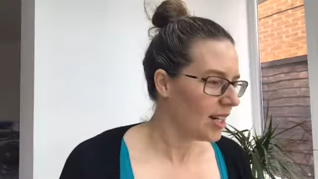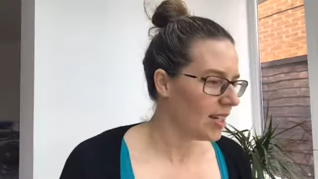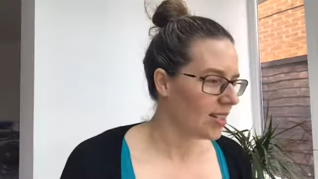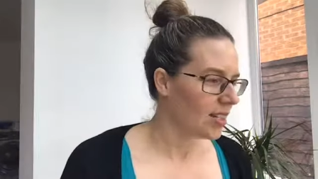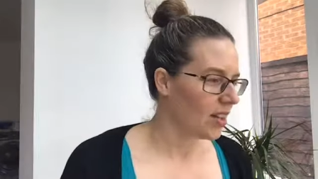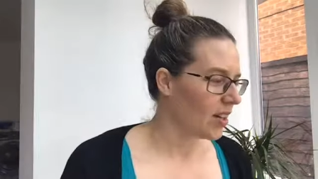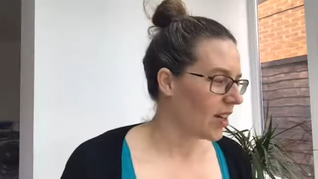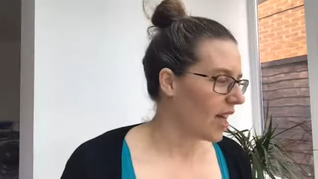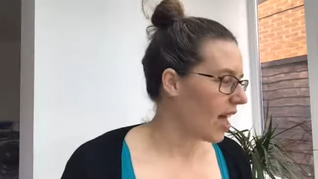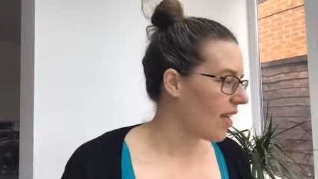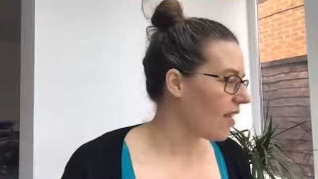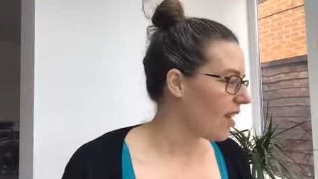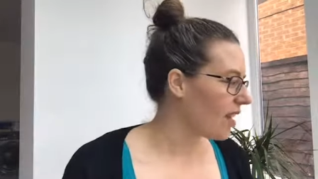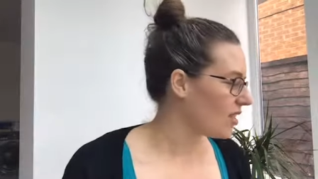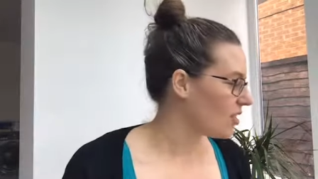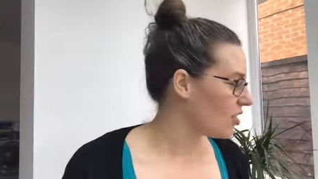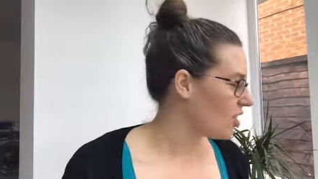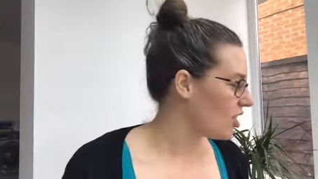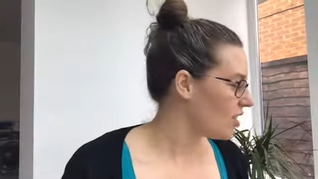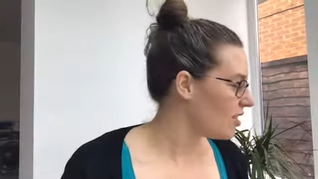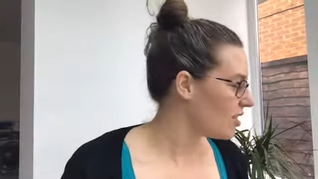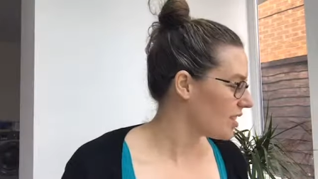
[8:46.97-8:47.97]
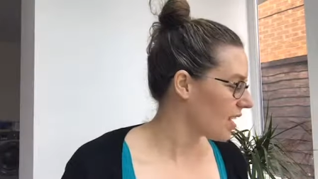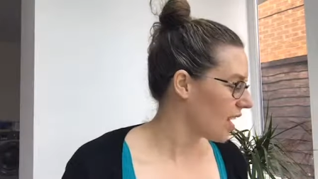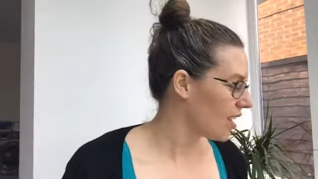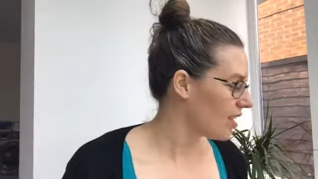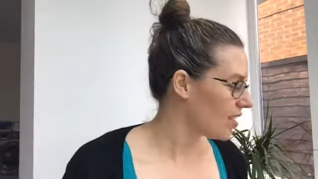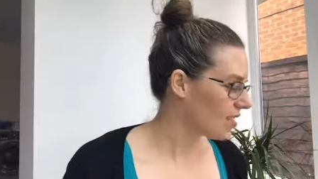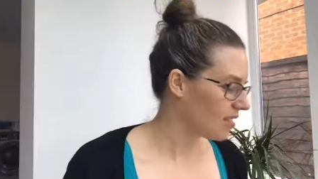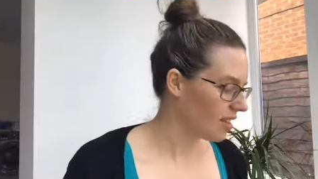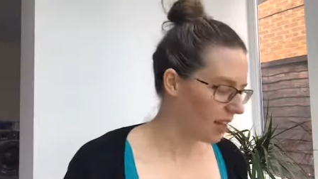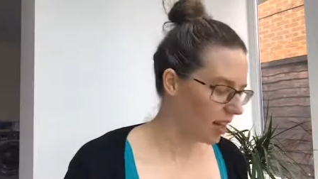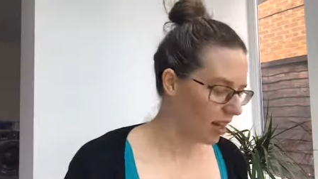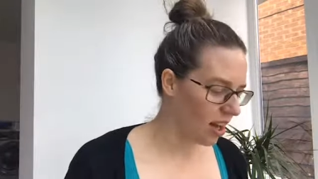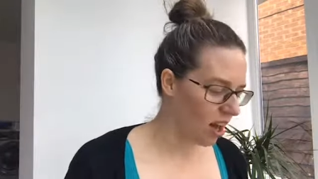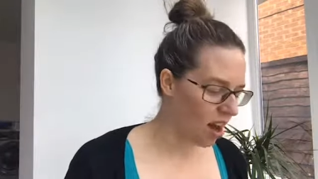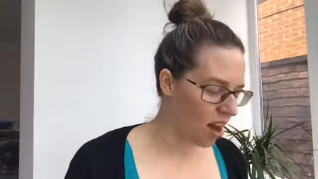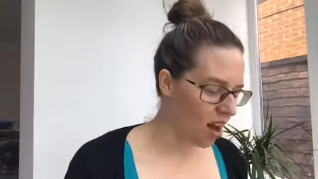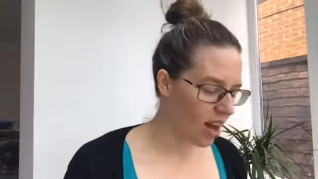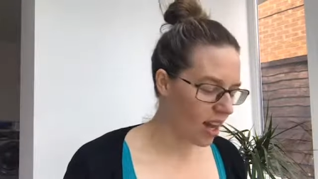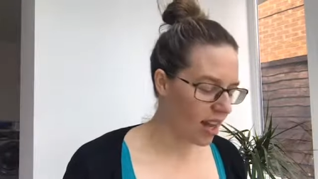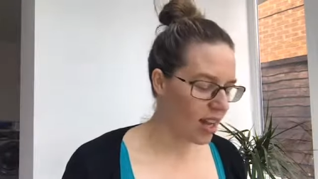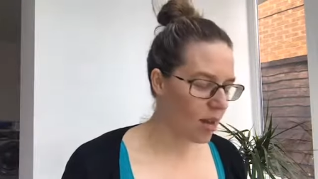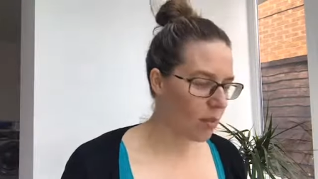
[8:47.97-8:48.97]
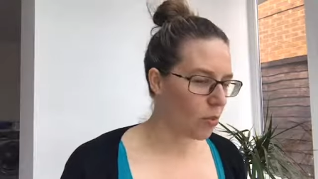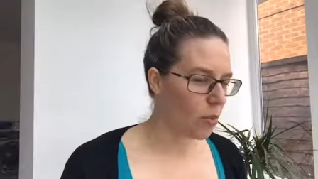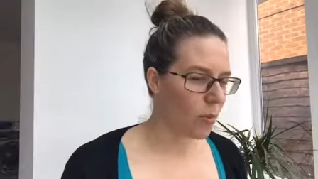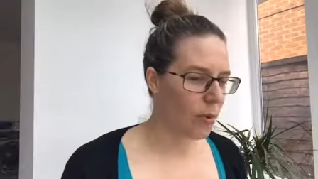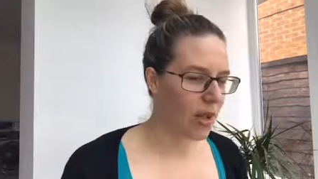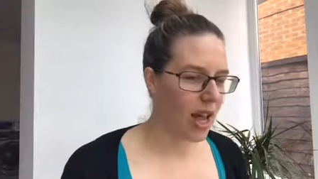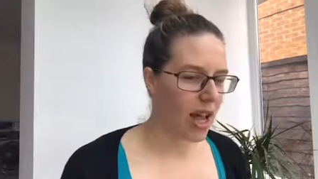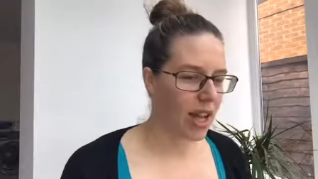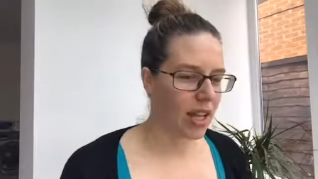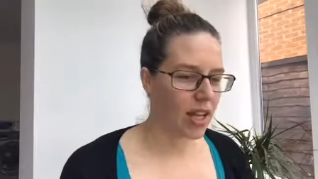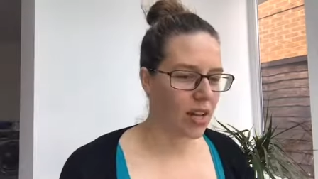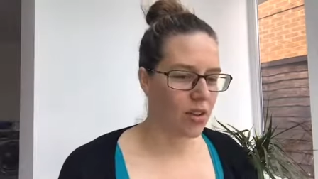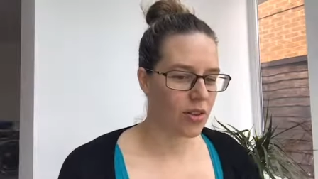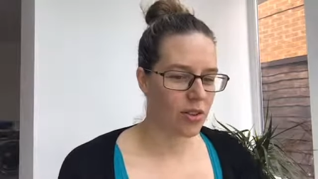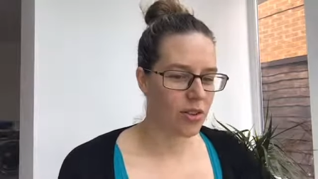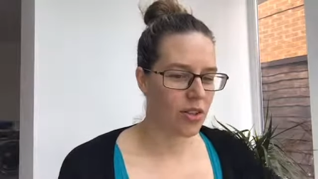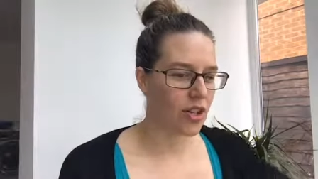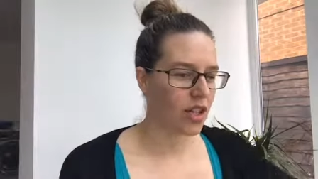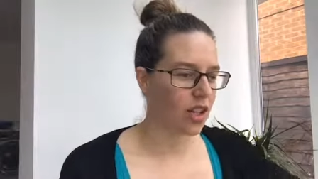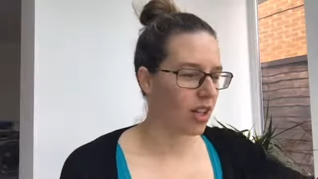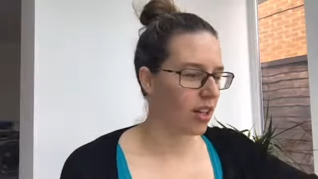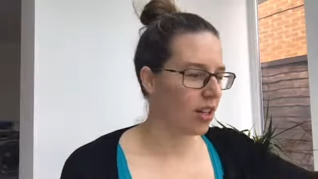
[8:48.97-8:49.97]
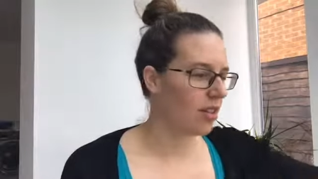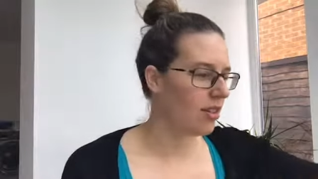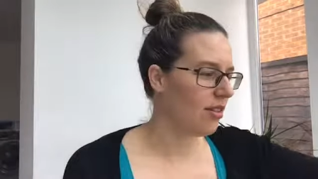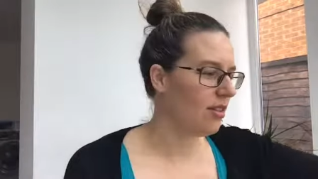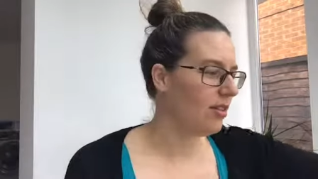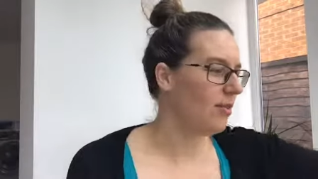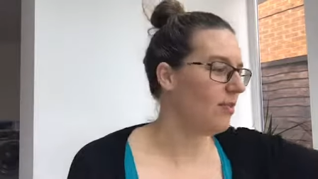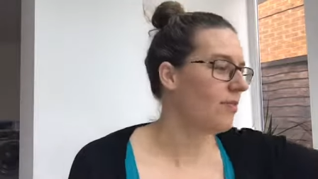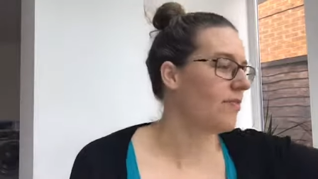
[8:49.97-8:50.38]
So yeah, that's 2 sets that I will be hanging on to.